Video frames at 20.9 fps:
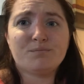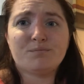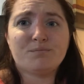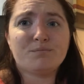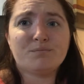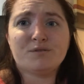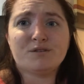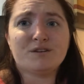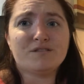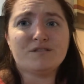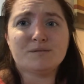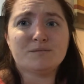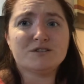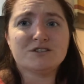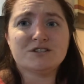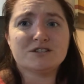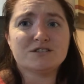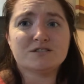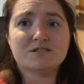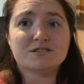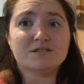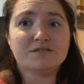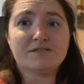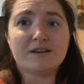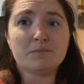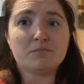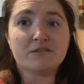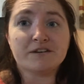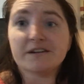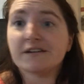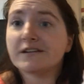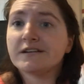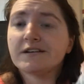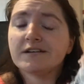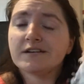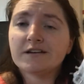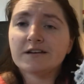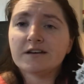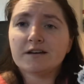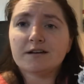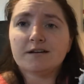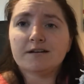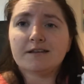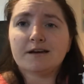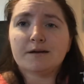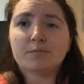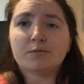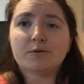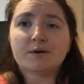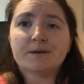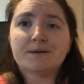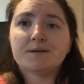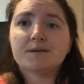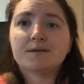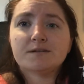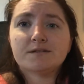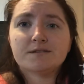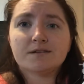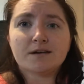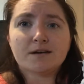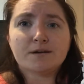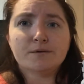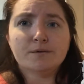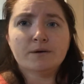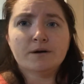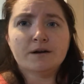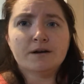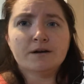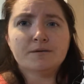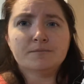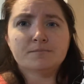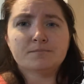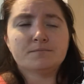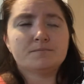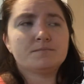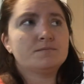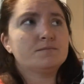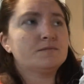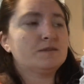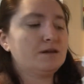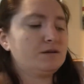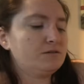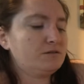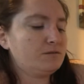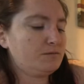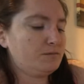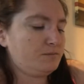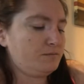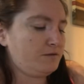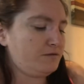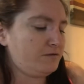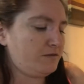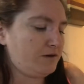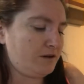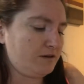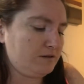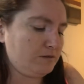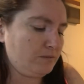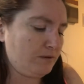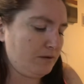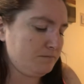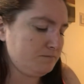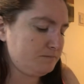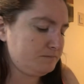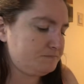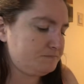put your images onto fabric at that point. So that was my first one.